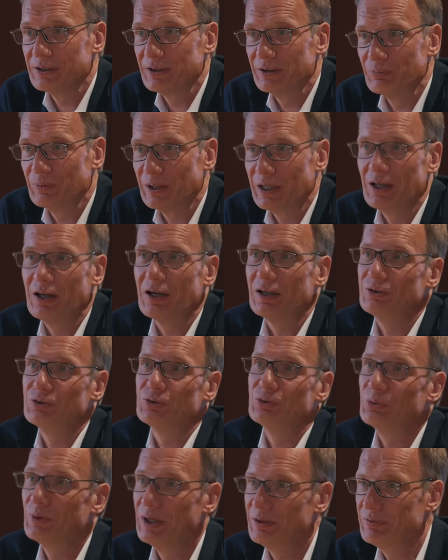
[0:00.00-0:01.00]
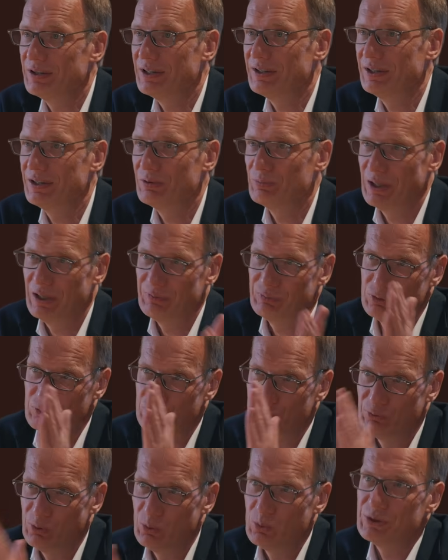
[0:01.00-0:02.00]
And we can't do everything. We have to
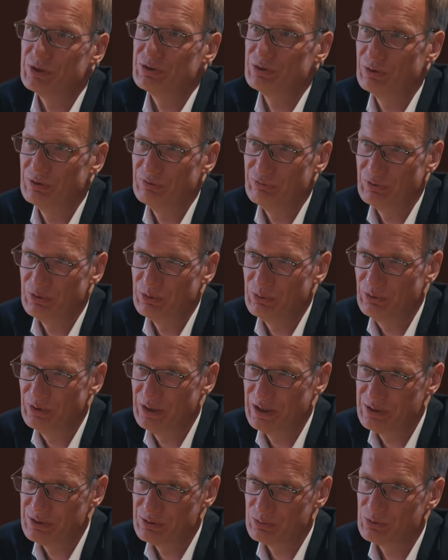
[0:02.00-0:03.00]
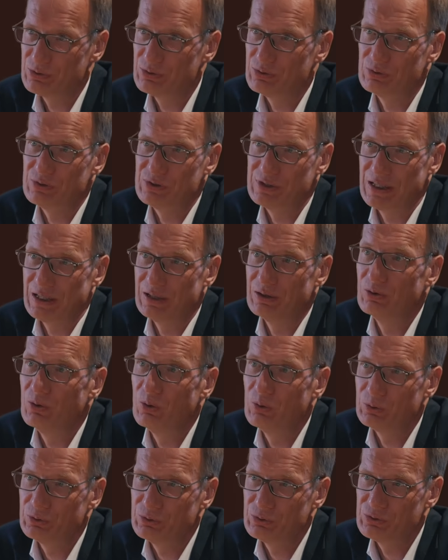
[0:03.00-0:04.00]
focus on a few things, also say
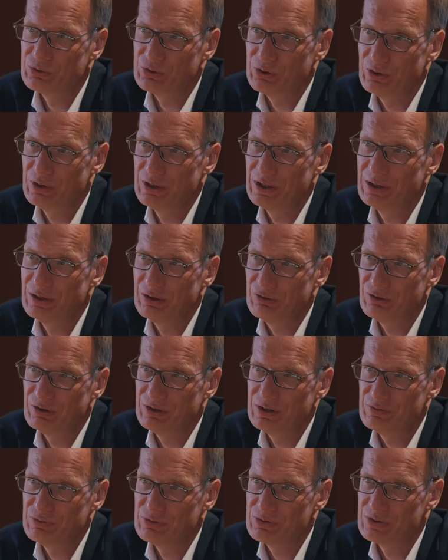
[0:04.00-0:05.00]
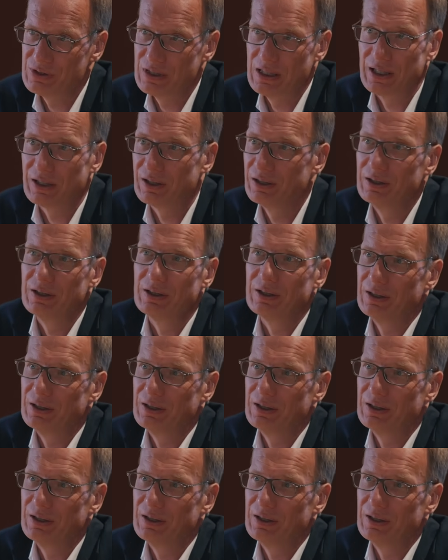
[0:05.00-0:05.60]
no to certain initiatives, to say like,